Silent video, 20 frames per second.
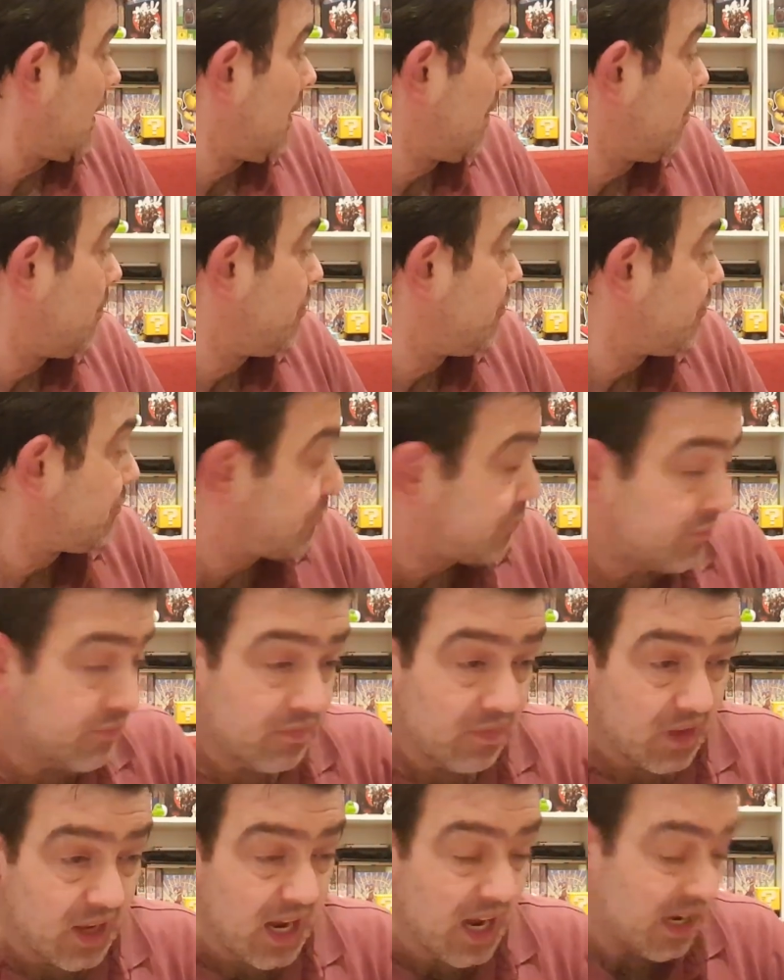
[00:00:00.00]

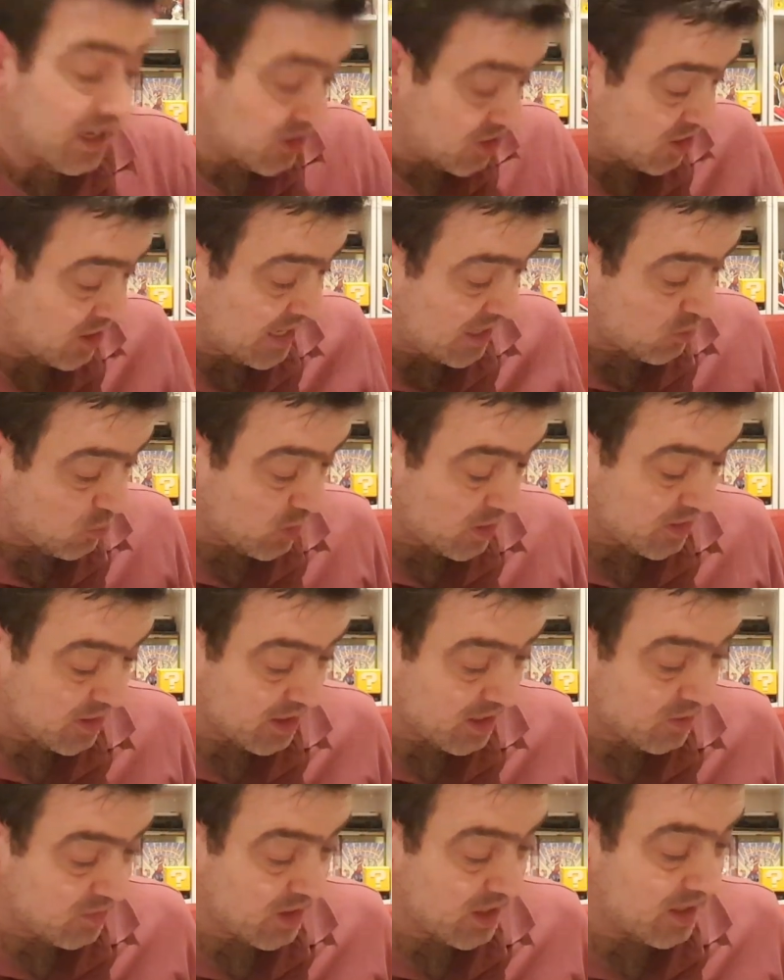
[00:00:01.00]
Yeah, so that's what I
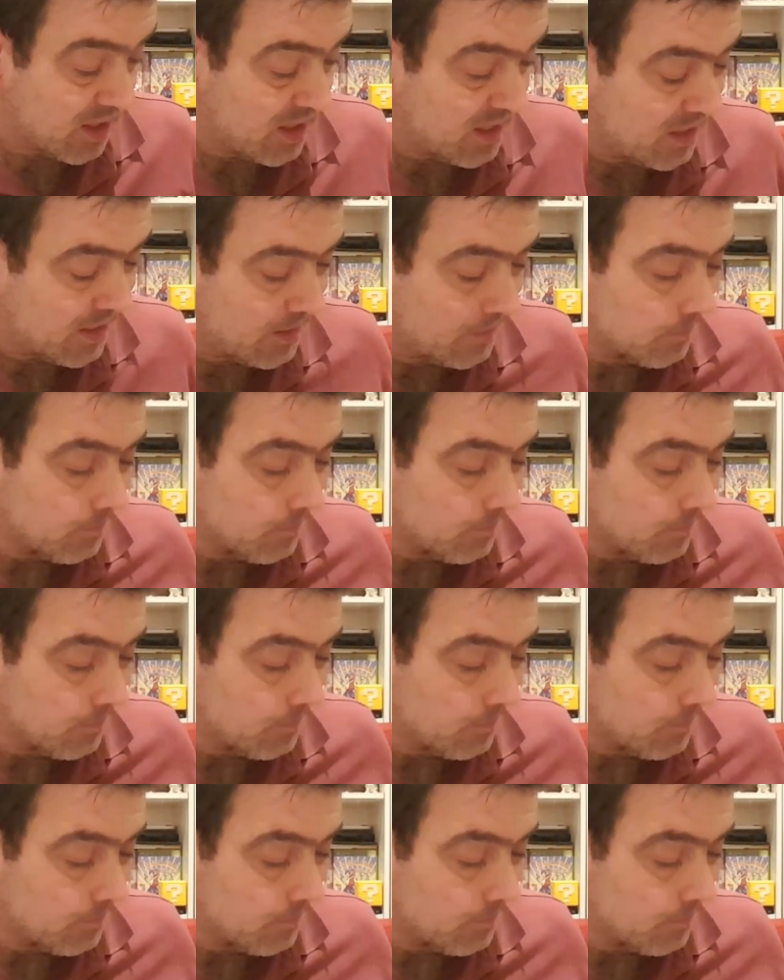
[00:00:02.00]
think of it.